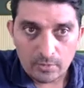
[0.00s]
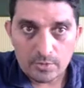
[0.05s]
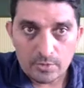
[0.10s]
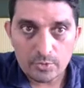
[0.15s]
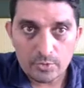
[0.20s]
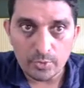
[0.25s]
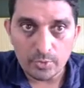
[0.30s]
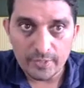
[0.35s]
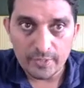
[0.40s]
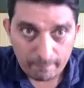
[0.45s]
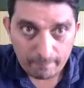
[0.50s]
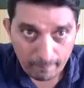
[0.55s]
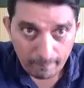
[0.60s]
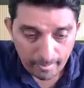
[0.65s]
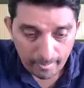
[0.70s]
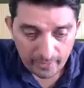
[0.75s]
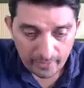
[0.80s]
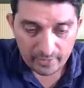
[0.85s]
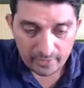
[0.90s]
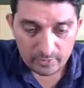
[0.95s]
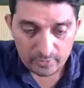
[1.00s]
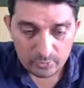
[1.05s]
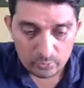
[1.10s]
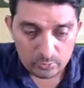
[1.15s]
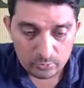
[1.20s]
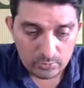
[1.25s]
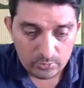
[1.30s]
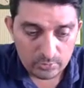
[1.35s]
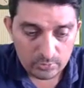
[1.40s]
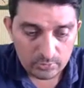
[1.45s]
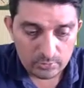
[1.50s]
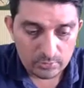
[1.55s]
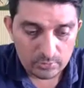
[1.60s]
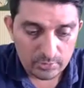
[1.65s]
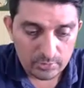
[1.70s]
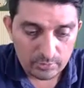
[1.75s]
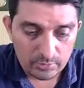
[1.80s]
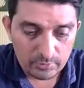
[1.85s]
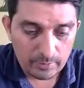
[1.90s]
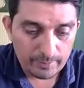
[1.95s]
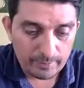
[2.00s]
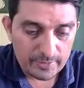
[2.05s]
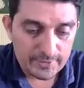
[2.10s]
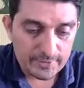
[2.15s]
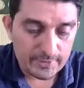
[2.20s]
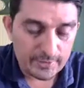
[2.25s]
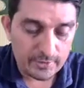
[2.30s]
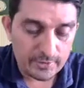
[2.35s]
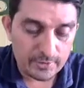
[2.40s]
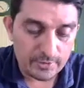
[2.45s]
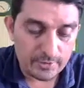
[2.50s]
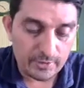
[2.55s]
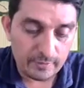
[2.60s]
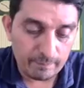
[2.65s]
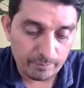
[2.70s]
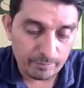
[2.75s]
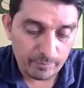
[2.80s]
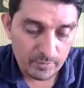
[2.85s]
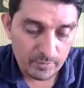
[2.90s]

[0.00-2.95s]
Sorry, I have to give a message there.